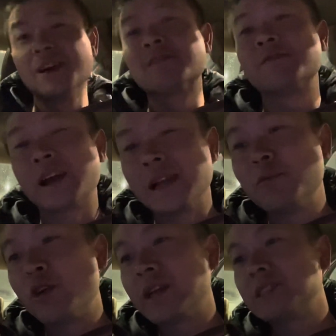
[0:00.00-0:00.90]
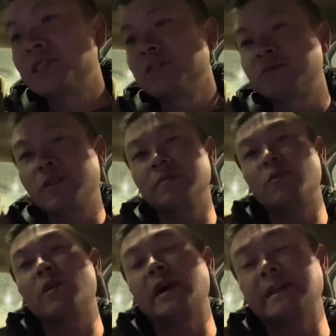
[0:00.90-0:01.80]
Friday morning,
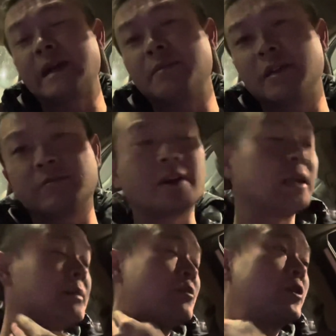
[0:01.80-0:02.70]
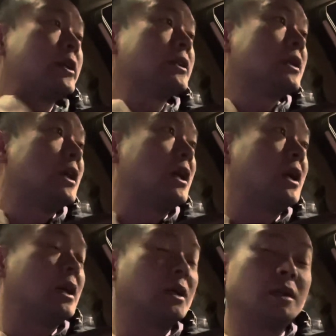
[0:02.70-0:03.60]
2.44 a.m. on a Friday morning.
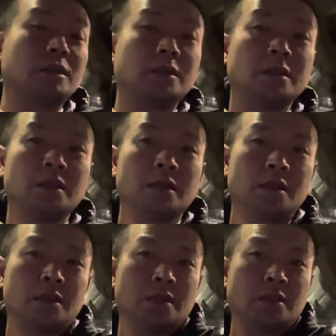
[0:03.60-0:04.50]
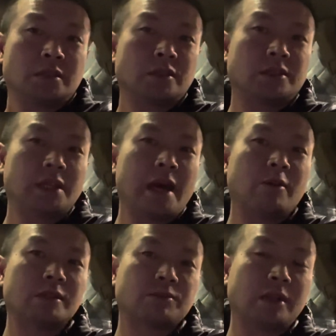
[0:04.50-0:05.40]
Uh, so today
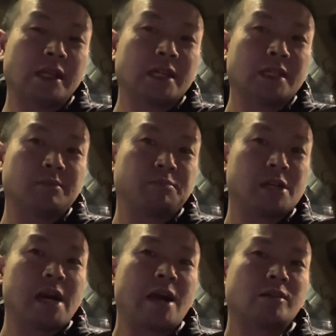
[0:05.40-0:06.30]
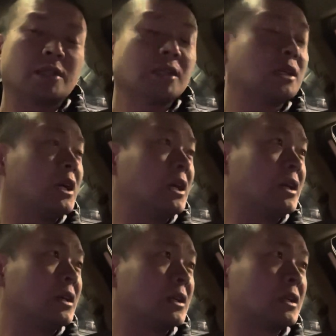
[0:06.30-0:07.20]
was really good per hour.
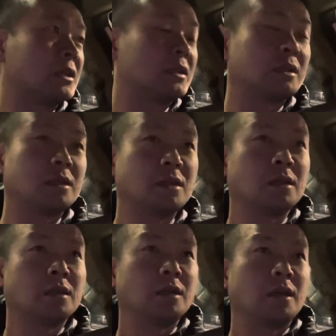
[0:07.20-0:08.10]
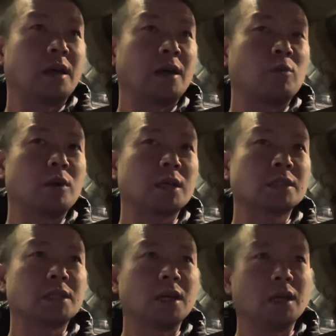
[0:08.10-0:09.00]
Uh, I
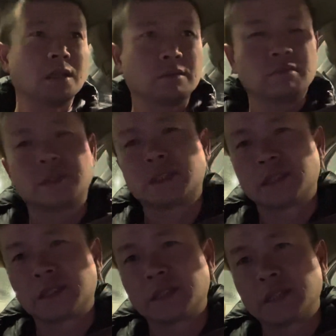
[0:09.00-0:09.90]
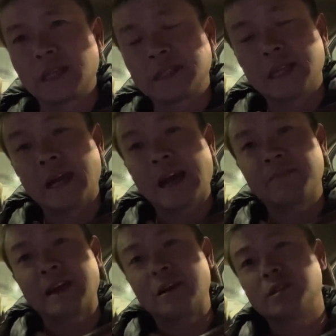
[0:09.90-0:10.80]
worked uh, six and a
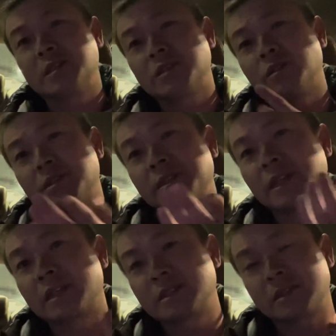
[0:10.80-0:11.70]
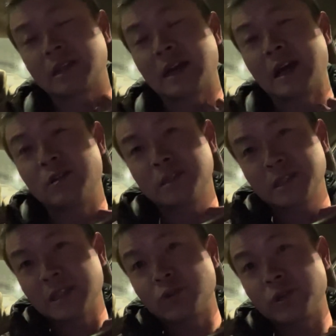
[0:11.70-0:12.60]
half hours or six hours
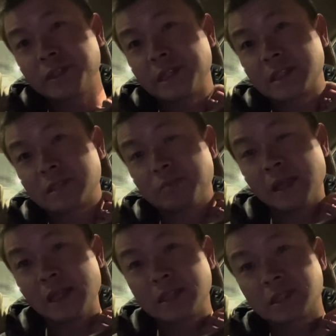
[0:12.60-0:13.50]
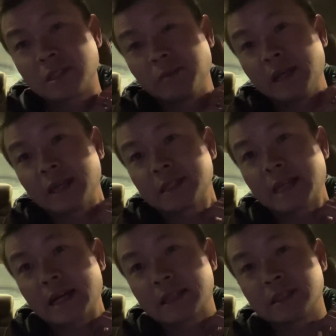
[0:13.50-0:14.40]
and 26 minutes to be
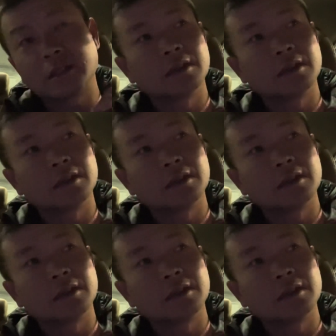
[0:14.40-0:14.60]
exact